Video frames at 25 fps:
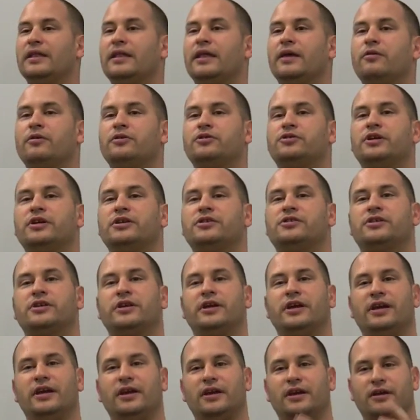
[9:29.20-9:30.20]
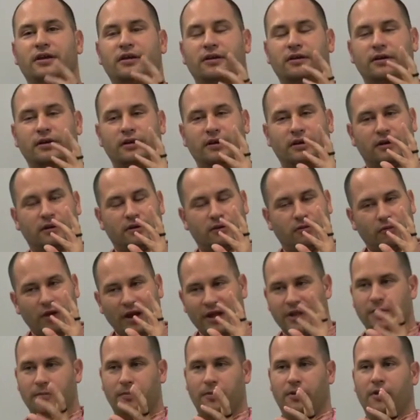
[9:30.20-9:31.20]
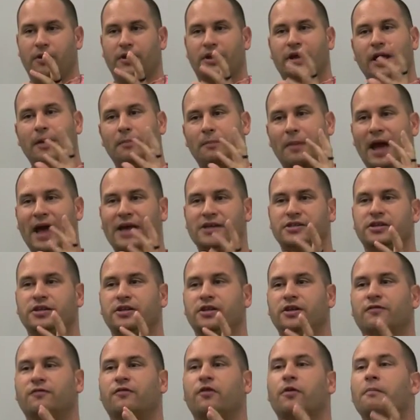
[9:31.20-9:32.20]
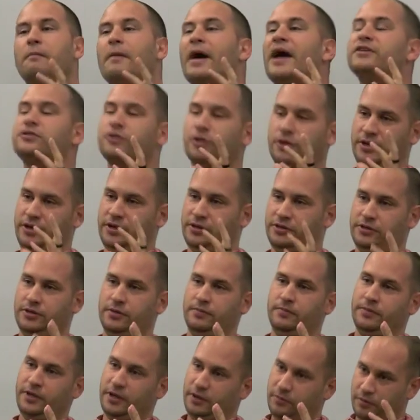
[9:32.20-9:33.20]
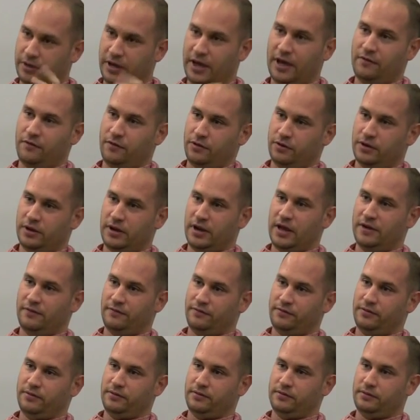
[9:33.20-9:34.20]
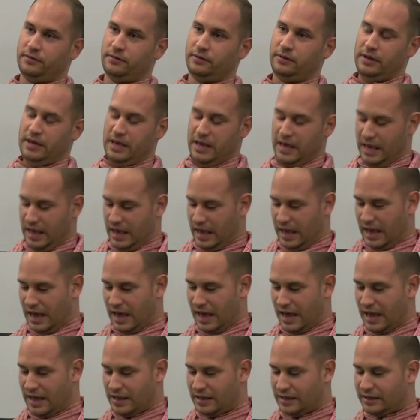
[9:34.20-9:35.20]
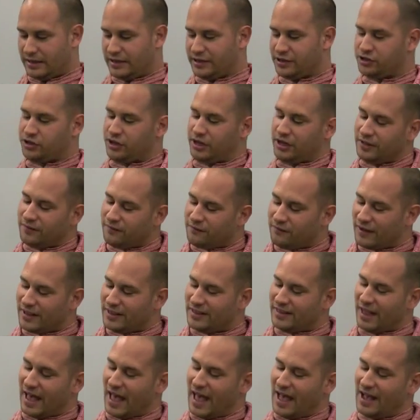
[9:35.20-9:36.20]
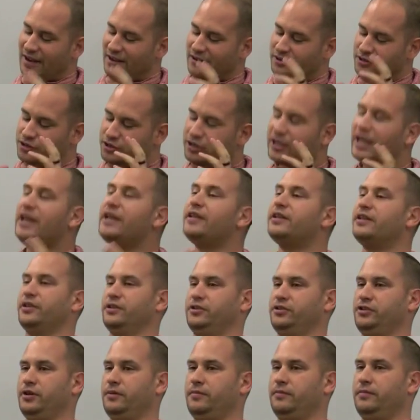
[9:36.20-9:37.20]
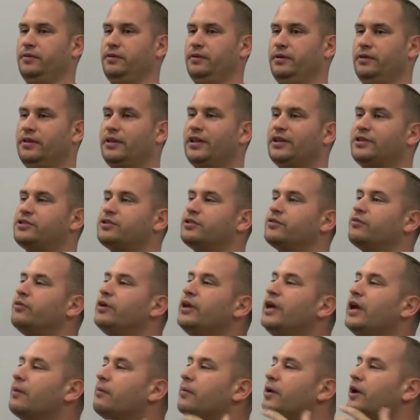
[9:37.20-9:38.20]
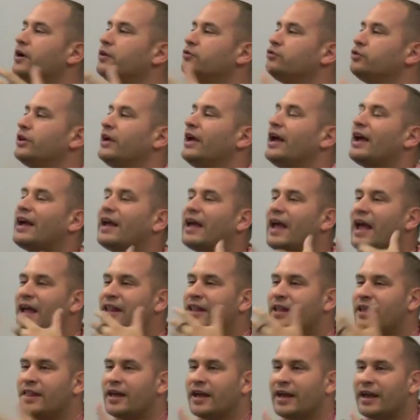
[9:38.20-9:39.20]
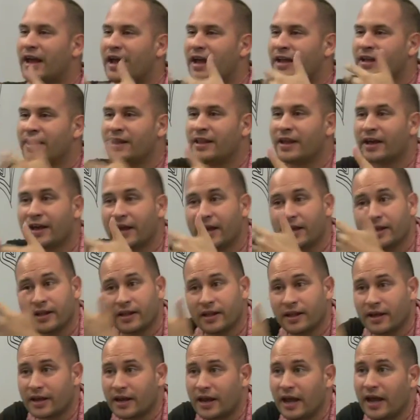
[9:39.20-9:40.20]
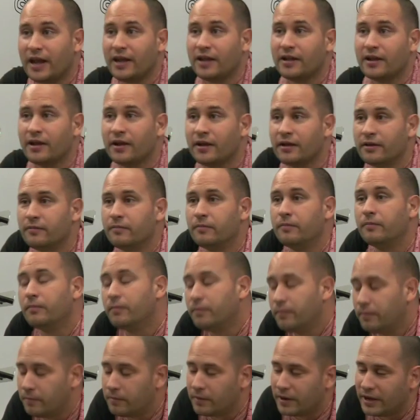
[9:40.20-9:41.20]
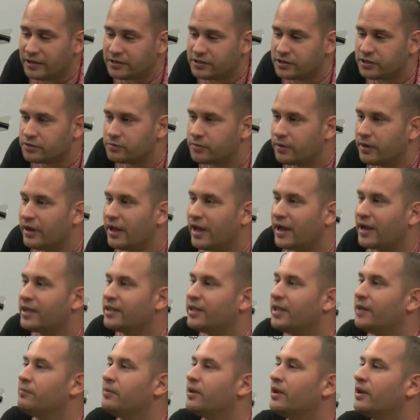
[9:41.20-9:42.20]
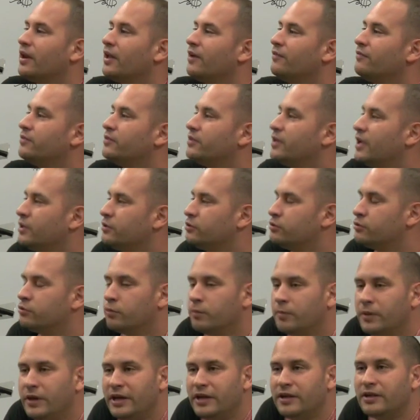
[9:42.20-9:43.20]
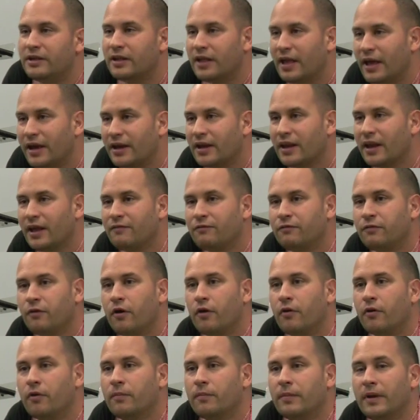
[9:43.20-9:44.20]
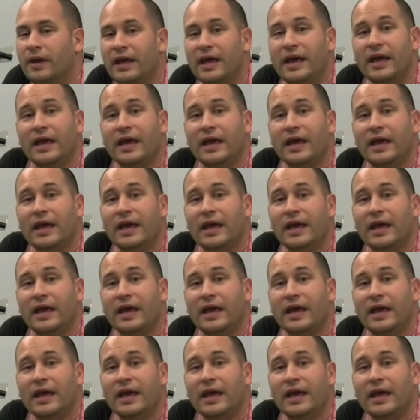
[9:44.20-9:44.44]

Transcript: There is this incredible capacity for masochism that we have on the left. And this infantile statism that's re-emerging again and again and again and again, and places where academic left tends to meet, like Left Forum,